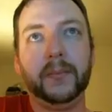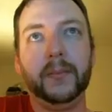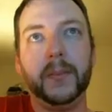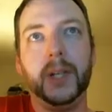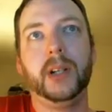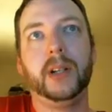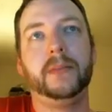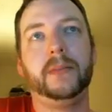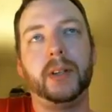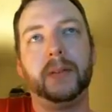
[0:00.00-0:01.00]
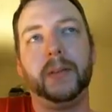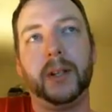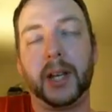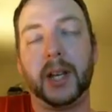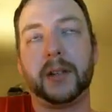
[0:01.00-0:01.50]
I
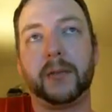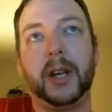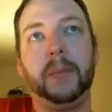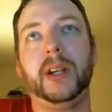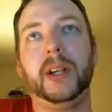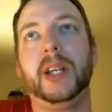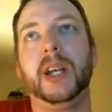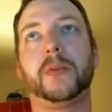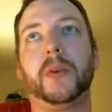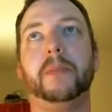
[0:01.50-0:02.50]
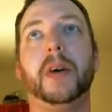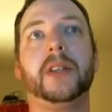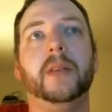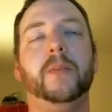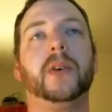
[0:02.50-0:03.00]
guess Arabian and elsewhere,
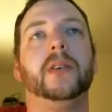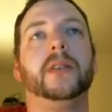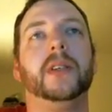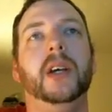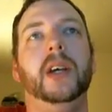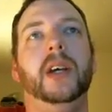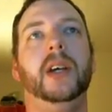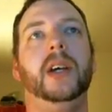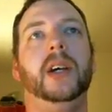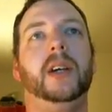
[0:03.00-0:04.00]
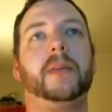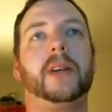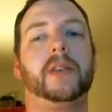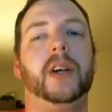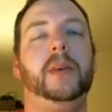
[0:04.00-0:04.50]
Muslim world,
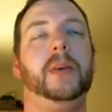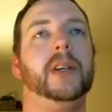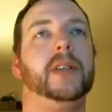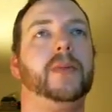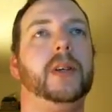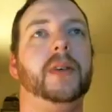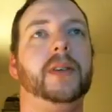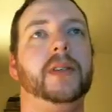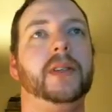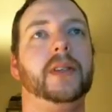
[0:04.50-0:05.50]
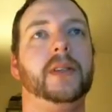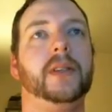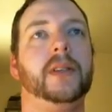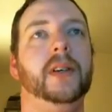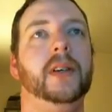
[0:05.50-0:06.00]
because Arabia is pretty much just
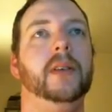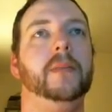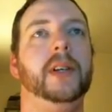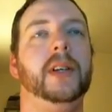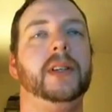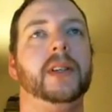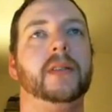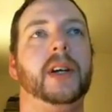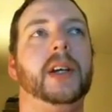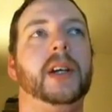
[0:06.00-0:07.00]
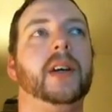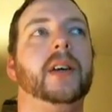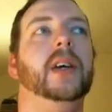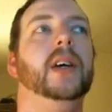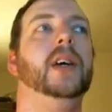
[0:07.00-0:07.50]
this peninsula right
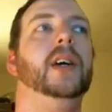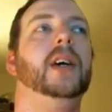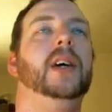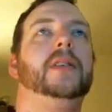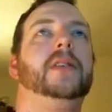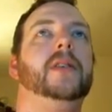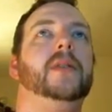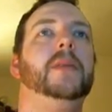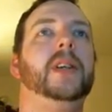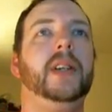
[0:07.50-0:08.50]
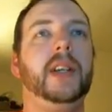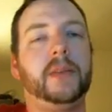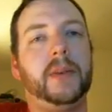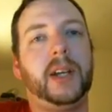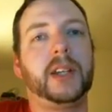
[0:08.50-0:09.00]
here. So the Middle
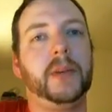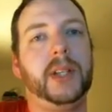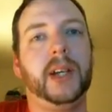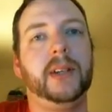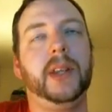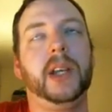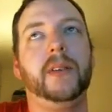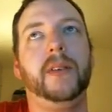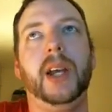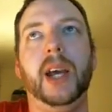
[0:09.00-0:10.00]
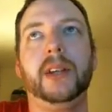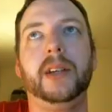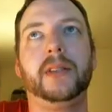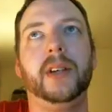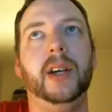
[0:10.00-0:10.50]
East, I guess we tend to think of it
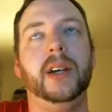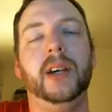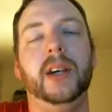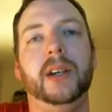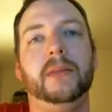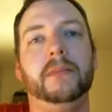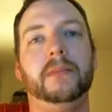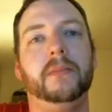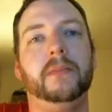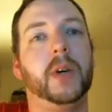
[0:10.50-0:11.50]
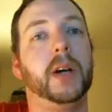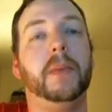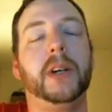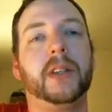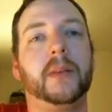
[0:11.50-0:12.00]
as where
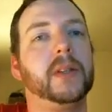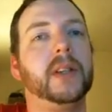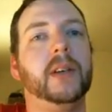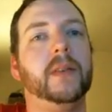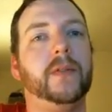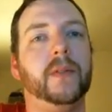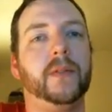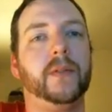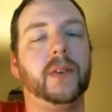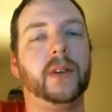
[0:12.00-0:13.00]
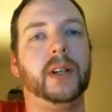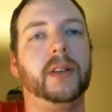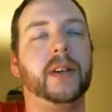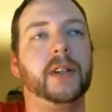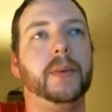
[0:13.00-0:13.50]
Muslims live
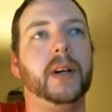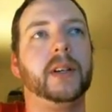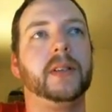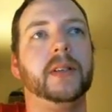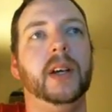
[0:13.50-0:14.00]
in large part.